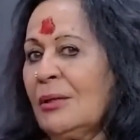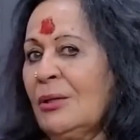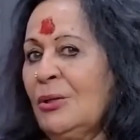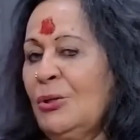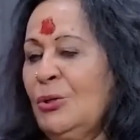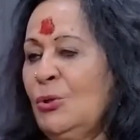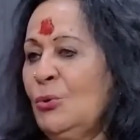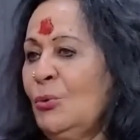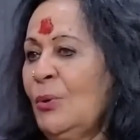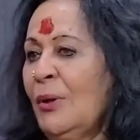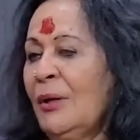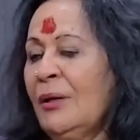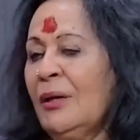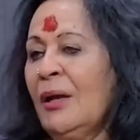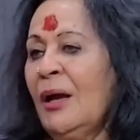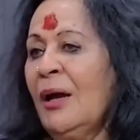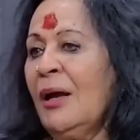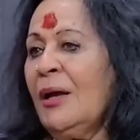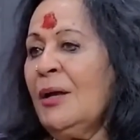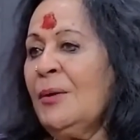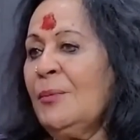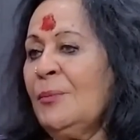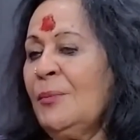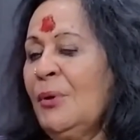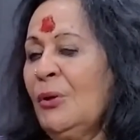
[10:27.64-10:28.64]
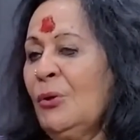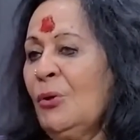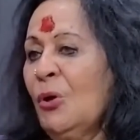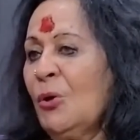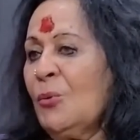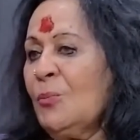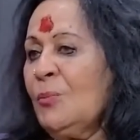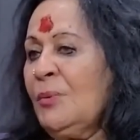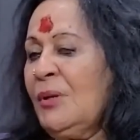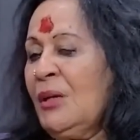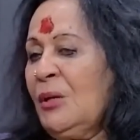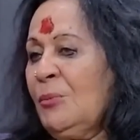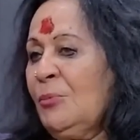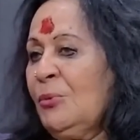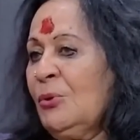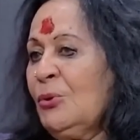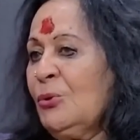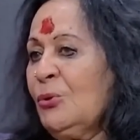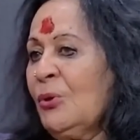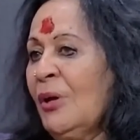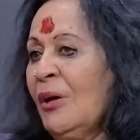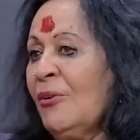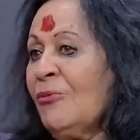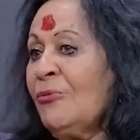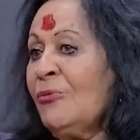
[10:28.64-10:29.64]
you and I may not be able
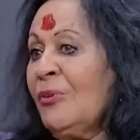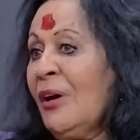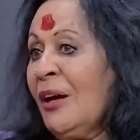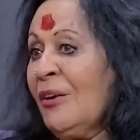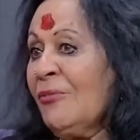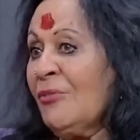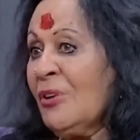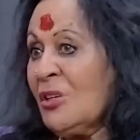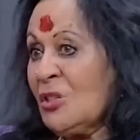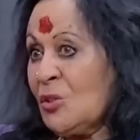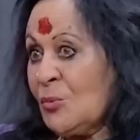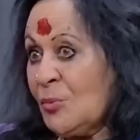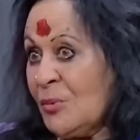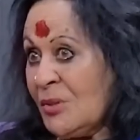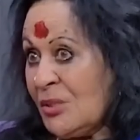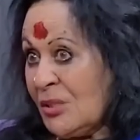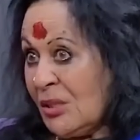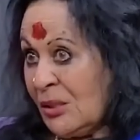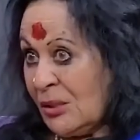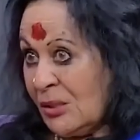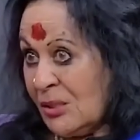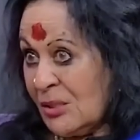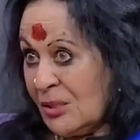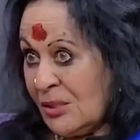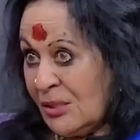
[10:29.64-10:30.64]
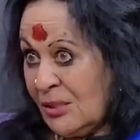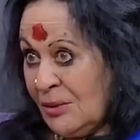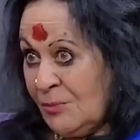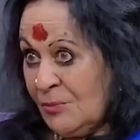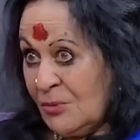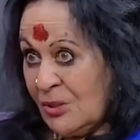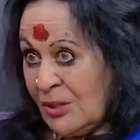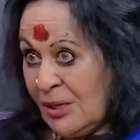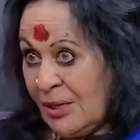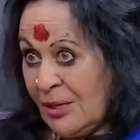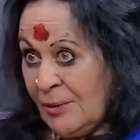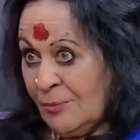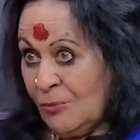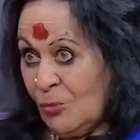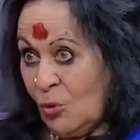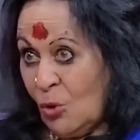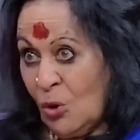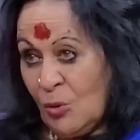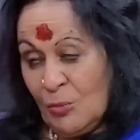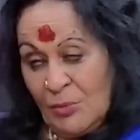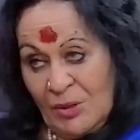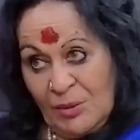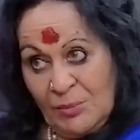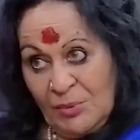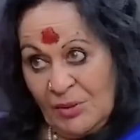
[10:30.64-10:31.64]
to have 5 husbands at the same time,
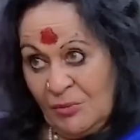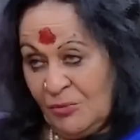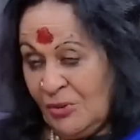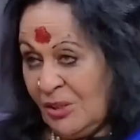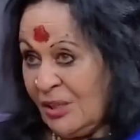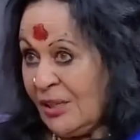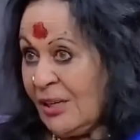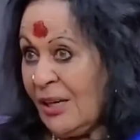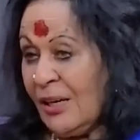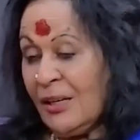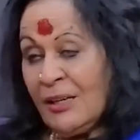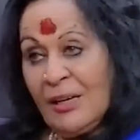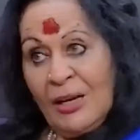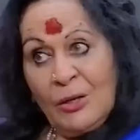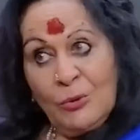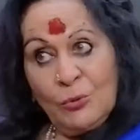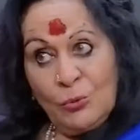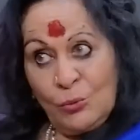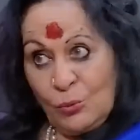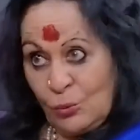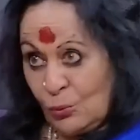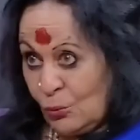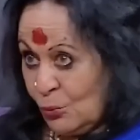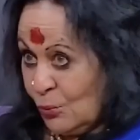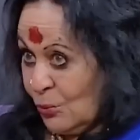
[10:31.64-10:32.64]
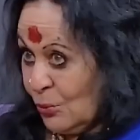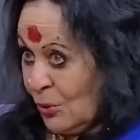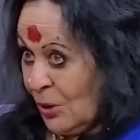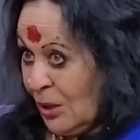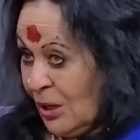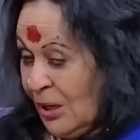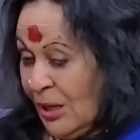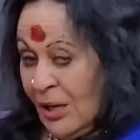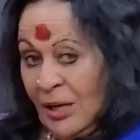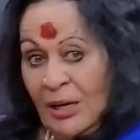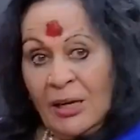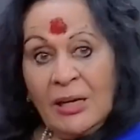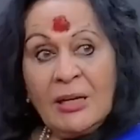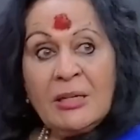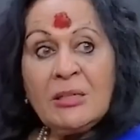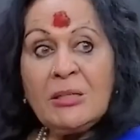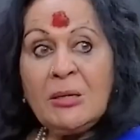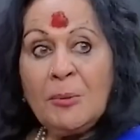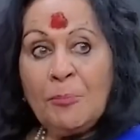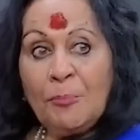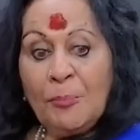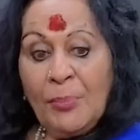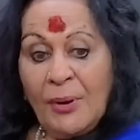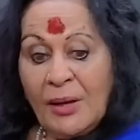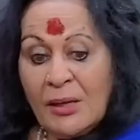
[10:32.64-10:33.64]
or maybe we can, I don't know. It
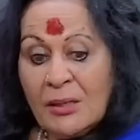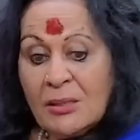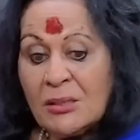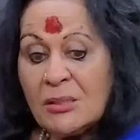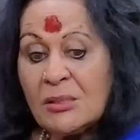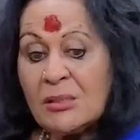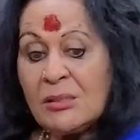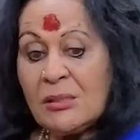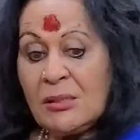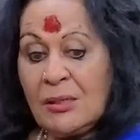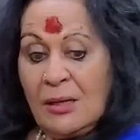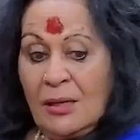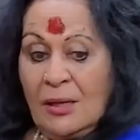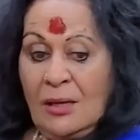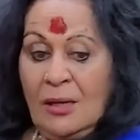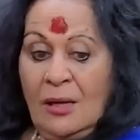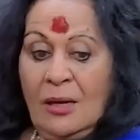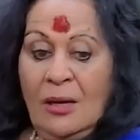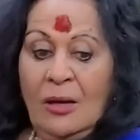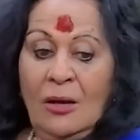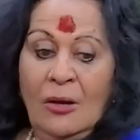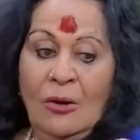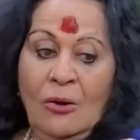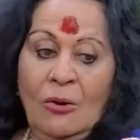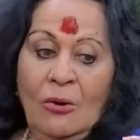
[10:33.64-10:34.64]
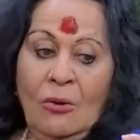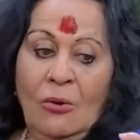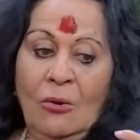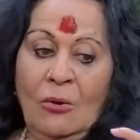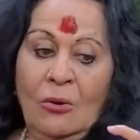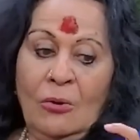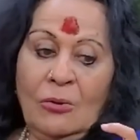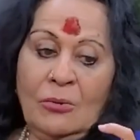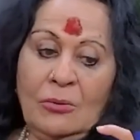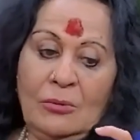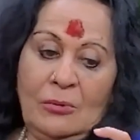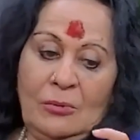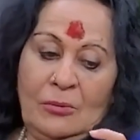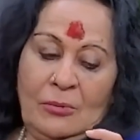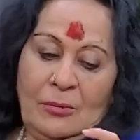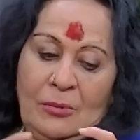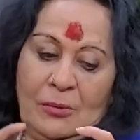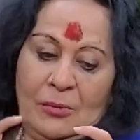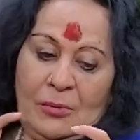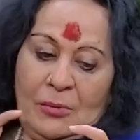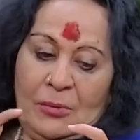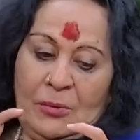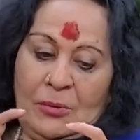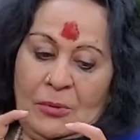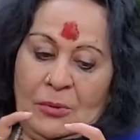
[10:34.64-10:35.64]
depends on
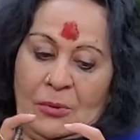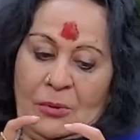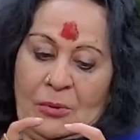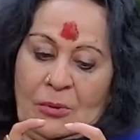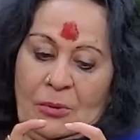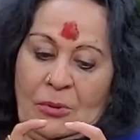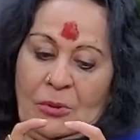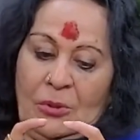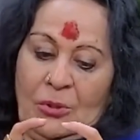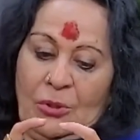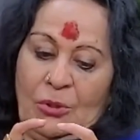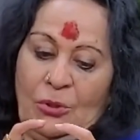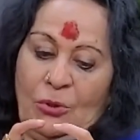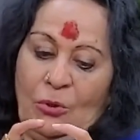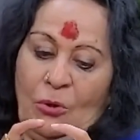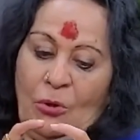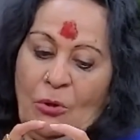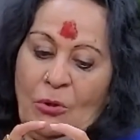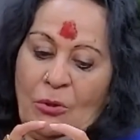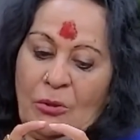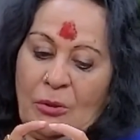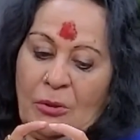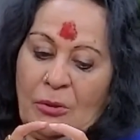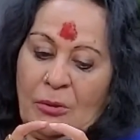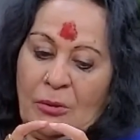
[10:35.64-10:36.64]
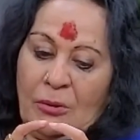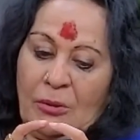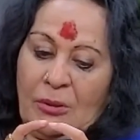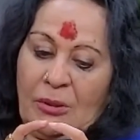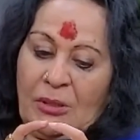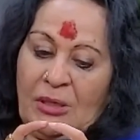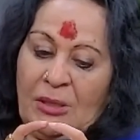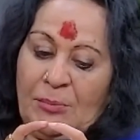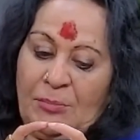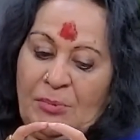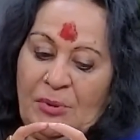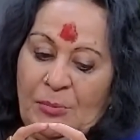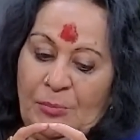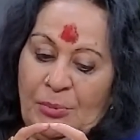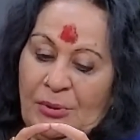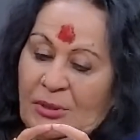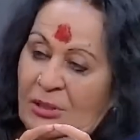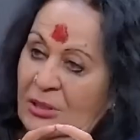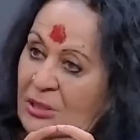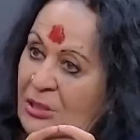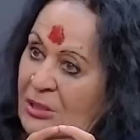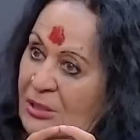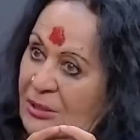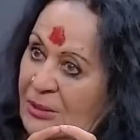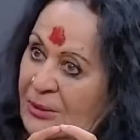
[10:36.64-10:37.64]
your
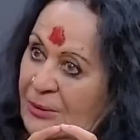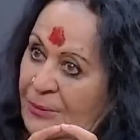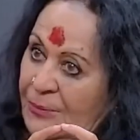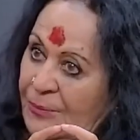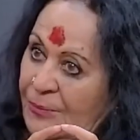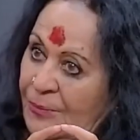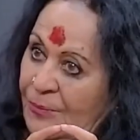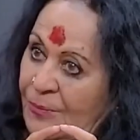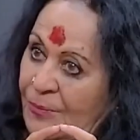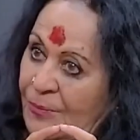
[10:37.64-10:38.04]
capability